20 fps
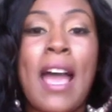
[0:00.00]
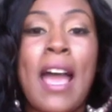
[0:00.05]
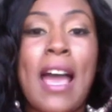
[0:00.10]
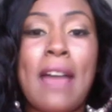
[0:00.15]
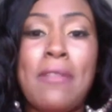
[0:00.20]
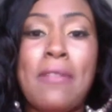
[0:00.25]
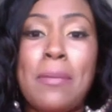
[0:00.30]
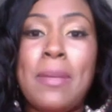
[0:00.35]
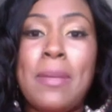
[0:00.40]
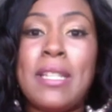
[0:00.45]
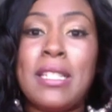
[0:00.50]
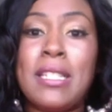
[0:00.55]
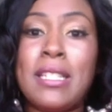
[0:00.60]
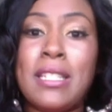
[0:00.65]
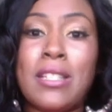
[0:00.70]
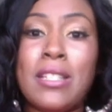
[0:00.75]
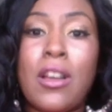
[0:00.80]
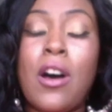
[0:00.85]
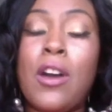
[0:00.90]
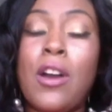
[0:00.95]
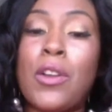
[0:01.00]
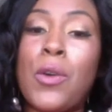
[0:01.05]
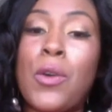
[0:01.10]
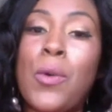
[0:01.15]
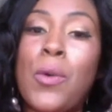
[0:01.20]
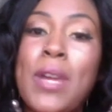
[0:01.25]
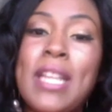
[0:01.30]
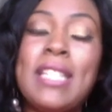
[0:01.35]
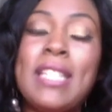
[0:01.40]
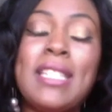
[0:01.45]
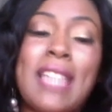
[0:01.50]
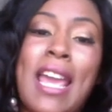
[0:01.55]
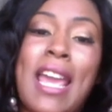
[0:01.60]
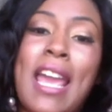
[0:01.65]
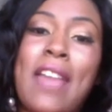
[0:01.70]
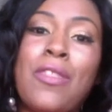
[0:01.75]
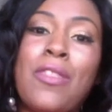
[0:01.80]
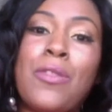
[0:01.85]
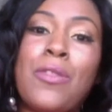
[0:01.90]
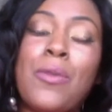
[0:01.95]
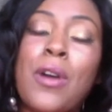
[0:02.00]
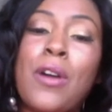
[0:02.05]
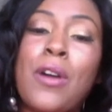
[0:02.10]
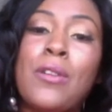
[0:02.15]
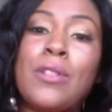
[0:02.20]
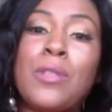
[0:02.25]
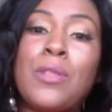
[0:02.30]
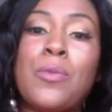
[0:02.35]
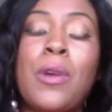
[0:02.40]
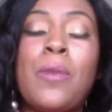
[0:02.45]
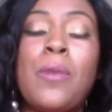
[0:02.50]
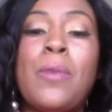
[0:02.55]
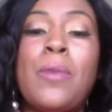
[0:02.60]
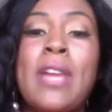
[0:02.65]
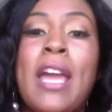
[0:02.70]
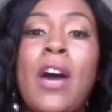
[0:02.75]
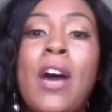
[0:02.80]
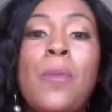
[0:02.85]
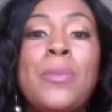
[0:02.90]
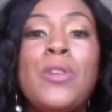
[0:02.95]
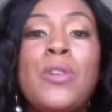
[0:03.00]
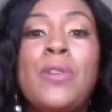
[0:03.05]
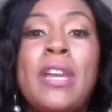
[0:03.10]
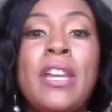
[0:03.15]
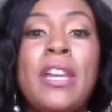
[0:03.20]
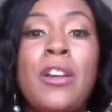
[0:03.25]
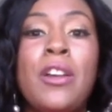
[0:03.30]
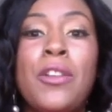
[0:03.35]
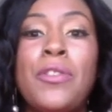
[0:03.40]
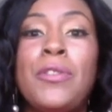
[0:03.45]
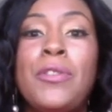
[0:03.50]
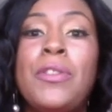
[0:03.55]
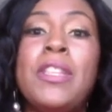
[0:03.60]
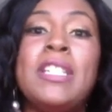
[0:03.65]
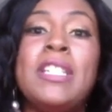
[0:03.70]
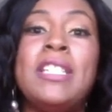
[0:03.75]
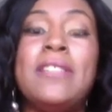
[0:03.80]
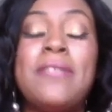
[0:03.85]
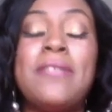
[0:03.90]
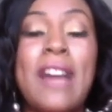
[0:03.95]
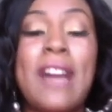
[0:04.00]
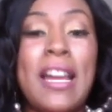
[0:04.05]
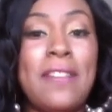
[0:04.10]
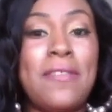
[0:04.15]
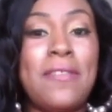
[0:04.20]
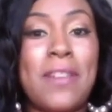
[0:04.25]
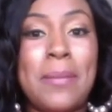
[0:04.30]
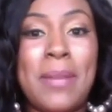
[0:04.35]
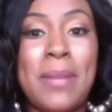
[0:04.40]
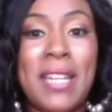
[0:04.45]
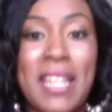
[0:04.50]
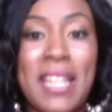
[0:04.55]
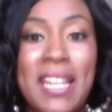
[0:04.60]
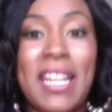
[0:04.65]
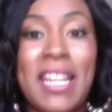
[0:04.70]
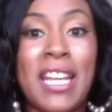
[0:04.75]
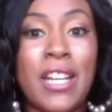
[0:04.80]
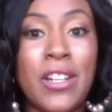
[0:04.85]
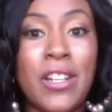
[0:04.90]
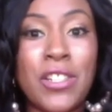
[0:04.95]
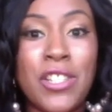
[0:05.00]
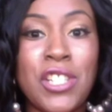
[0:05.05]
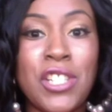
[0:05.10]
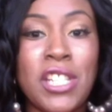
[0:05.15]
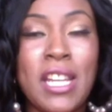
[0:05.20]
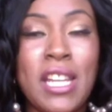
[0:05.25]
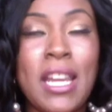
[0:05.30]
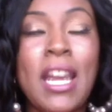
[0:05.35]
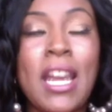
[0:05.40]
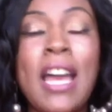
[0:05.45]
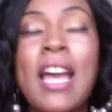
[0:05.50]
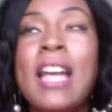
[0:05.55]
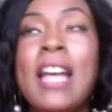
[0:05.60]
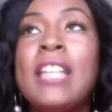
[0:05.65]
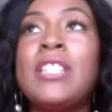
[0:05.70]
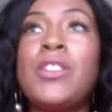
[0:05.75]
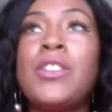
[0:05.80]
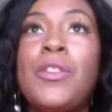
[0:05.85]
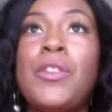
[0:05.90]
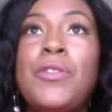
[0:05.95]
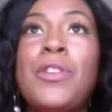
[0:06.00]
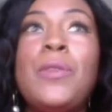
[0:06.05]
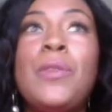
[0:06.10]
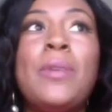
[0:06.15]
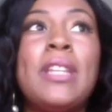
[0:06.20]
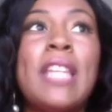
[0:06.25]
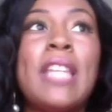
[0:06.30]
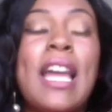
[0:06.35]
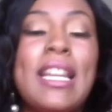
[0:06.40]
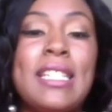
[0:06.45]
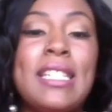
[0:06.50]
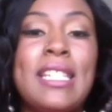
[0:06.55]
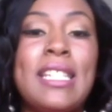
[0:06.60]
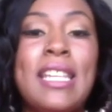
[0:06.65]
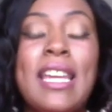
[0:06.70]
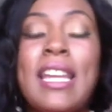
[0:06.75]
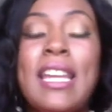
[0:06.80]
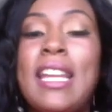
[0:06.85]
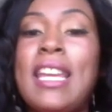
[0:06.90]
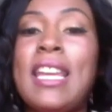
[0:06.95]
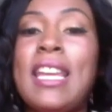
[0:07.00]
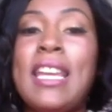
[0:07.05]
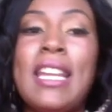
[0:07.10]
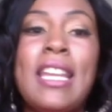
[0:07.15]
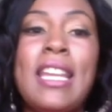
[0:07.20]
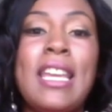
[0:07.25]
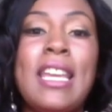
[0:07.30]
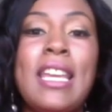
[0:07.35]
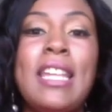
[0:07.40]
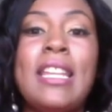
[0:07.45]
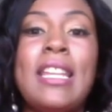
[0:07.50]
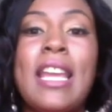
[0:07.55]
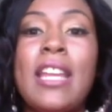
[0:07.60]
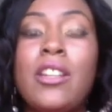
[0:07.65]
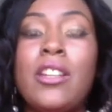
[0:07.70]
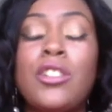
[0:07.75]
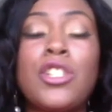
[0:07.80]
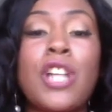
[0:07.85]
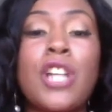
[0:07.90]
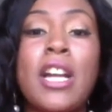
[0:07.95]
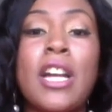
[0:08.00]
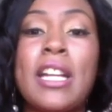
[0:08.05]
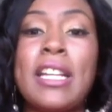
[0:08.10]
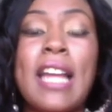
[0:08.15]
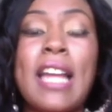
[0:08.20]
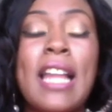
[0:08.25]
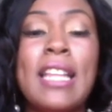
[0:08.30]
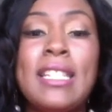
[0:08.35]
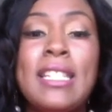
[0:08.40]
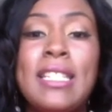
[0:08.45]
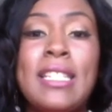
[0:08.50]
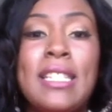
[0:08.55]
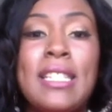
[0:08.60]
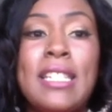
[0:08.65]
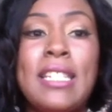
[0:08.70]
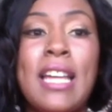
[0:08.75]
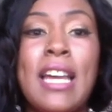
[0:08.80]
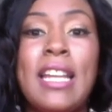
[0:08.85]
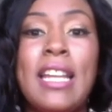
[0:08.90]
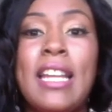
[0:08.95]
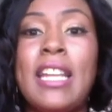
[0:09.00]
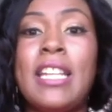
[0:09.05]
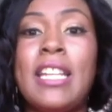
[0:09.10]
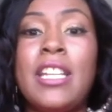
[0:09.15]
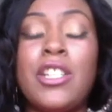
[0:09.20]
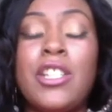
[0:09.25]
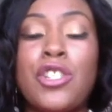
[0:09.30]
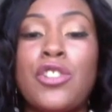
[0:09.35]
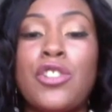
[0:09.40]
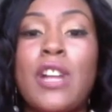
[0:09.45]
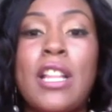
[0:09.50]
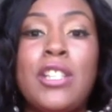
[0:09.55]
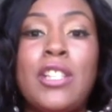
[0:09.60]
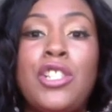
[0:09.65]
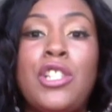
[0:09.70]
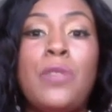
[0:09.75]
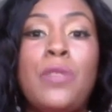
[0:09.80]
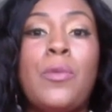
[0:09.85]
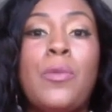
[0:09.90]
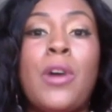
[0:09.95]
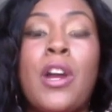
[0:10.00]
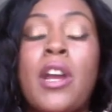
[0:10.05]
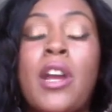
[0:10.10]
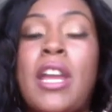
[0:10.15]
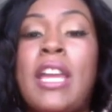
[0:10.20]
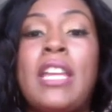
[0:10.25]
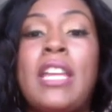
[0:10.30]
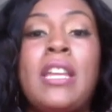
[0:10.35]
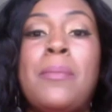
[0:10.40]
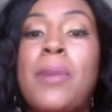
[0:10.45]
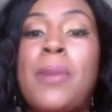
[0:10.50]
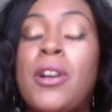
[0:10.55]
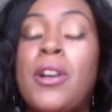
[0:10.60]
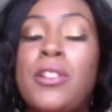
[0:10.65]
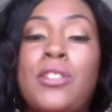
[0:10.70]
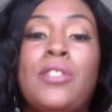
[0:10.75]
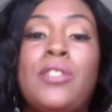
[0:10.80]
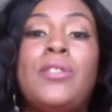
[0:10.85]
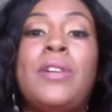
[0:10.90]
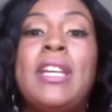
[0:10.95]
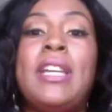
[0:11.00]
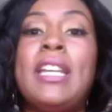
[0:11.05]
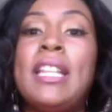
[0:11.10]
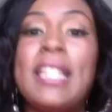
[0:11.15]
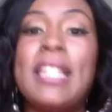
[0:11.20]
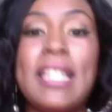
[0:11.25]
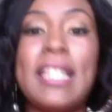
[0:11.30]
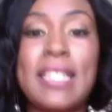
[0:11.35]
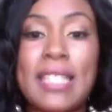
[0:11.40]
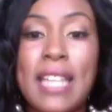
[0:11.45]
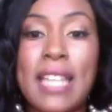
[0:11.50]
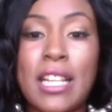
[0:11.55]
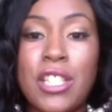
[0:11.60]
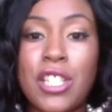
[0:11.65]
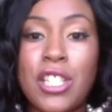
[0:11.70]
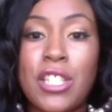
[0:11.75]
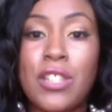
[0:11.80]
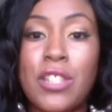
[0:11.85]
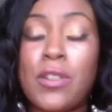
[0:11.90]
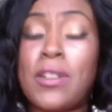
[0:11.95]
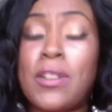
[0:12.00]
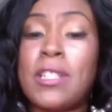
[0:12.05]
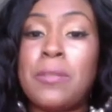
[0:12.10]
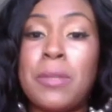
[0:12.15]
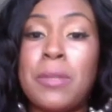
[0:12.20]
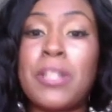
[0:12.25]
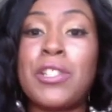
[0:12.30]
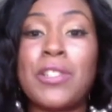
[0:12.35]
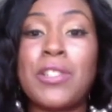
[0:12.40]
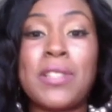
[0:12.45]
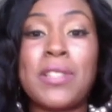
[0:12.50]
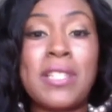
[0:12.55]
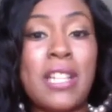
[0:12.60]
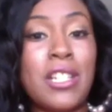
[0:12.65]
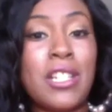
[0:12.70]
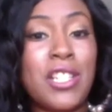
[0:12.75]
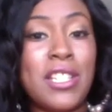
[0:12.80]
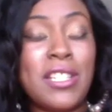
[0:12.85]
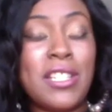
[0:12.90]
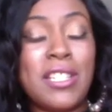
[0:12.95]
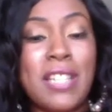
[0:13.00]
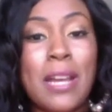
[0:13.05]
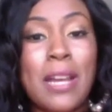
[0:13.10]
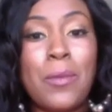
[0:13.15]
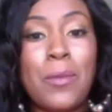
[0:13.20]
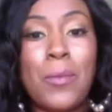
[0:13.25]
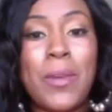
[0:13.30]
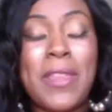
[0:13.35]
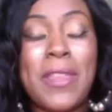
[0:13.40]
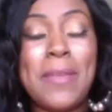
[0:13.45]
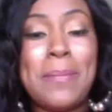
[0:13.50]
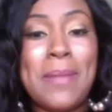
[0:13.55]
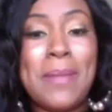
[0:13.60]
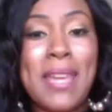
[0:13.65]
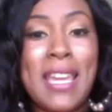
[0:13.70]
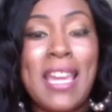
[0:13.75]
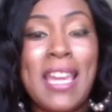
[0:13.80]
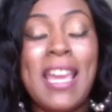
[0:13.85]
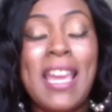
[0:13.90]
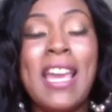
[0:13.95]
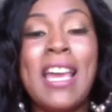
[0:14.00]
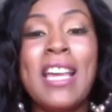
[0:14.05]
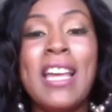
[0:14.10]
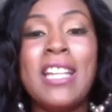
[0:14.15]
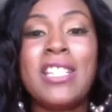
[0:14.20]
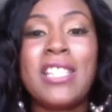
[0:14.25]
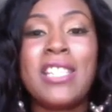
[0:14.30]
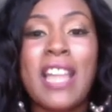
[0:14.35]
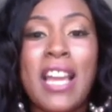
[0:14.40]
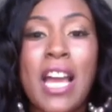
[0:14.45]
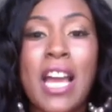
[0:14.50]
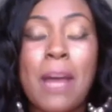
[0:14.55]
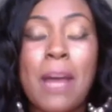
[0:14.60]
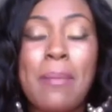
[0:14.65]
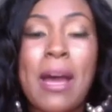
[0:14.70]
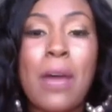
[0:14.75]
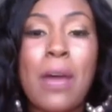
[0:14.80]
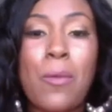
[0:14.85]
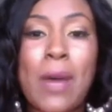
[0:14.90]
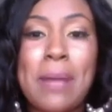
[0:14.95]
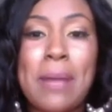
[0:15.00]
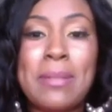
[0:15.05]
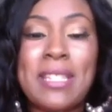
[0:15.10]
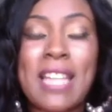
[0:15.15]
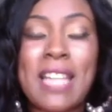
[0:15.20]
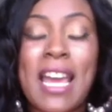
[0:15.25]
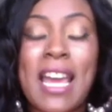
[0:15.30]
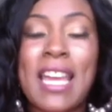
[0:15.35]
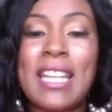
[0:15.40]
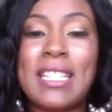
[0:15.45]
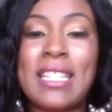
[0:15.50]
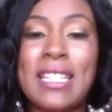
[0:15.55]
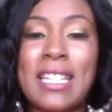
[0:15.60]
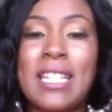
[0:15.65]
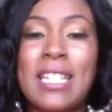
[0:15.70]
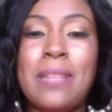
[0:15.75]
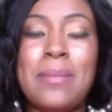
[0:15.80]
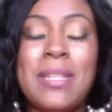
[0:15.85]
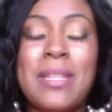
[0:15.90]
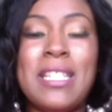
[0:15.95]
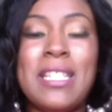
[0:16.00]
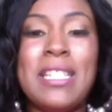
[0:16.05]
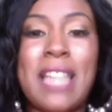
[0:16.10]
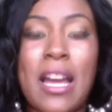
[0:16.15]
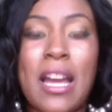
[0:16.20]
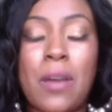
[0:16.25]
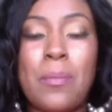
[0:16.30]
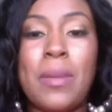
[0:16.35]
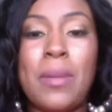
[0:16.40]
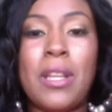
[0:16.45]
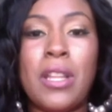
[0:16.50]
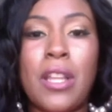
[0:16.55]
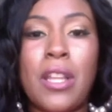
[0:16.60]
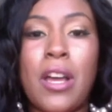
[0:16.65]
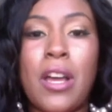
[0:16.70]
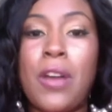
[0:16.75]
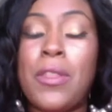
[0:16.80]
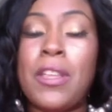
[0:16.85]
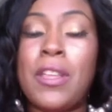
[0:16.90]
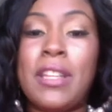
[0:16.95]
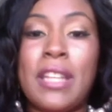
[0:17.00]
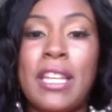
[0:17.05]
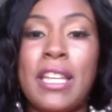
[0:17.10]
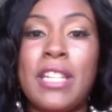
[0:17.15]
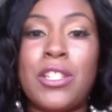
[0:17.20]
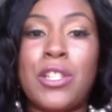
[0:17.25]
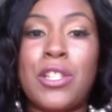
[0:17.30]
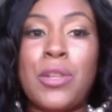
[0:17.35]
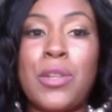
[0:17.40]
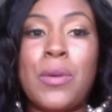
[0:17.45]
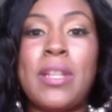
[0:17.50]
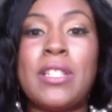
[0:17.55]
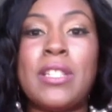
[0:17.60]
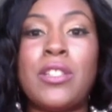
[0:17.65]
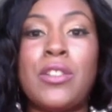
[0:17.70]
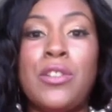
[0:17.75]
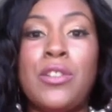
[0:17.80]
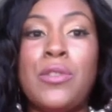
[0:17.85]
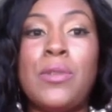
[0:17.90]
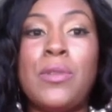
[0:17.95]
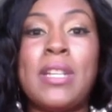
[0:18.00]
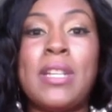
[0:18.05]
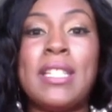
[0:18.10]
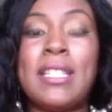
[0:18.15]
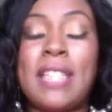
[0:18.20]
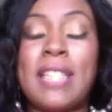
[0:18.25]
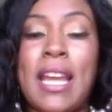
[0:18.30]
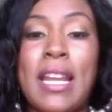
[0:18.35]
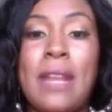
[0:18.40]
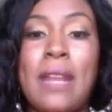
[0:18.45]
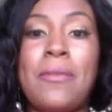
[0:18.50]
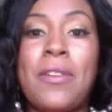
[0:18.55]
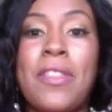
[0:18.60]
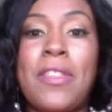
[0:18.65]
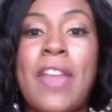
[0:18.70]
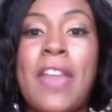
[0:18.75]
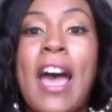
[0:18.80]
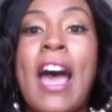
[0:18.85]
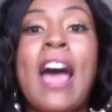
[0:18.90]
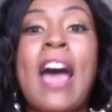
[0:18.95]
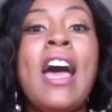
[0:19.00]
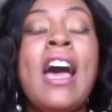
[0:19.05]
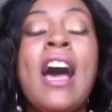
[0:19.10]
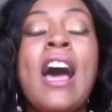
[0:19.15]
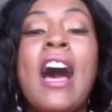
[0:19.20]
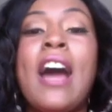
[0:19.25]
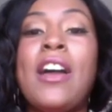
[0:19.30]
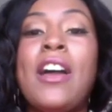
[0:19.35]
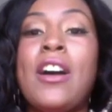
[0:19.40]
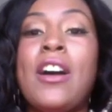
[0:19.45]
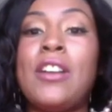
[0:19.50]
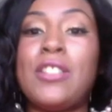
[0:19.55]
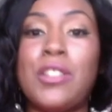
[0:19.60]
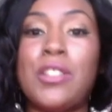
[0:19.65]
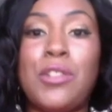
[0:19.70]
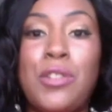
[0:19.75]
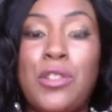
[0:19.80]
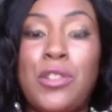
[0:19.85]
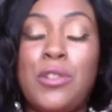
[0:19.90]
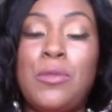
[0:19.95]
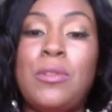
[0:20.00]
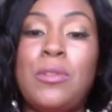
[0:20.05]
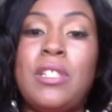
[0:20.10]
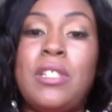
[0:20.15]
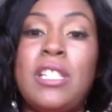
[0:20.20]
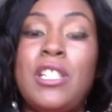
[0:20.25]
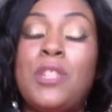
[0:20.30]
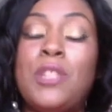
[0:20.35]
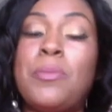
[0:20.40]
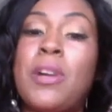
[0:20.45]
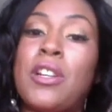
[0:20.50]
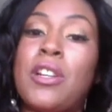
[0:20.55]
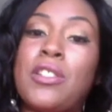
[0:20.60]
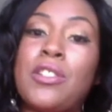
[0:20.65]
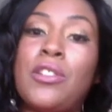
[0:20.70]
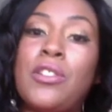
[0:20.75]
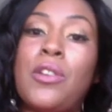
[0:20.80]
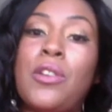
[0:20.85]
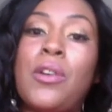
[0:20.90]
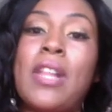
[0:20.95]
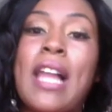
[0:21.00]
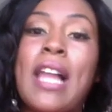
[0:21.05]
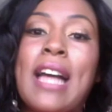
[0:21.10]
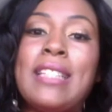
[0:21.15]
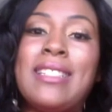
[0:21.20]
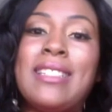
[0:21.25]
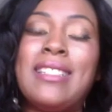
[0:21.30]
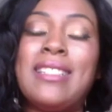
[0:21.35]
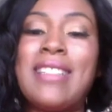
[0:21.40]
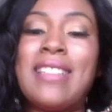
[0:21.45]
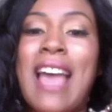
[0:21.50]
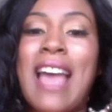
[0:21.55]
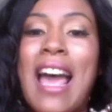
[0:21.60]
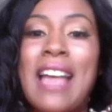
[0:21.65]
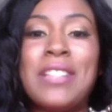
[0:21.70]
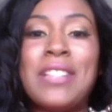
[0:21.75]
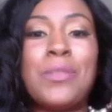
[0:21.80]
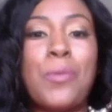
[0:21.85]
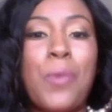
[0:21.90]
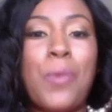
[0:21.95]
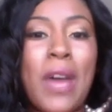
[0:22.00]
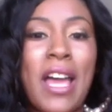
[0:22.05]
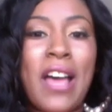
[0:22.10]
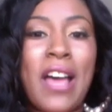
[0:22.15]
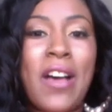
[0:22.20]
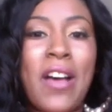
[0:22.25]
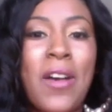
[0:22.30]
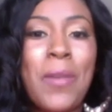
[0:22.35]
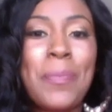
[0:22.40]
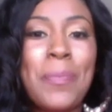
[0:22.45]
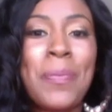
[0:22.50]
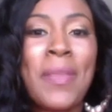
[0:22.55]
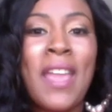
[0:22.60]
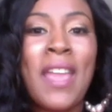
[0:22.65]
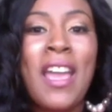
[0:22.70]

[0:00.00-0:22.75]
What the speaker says: I have a business called Queensandthrones where we help you heal through the divine feminine energy. So if you would like to get any natal chart analysis done, any astrology work, any personal healing sessions or spiritual sessions done with me, check out my website. It's going to be down below, the link to it, so you can sign up for that. I also do teach personal classes as well.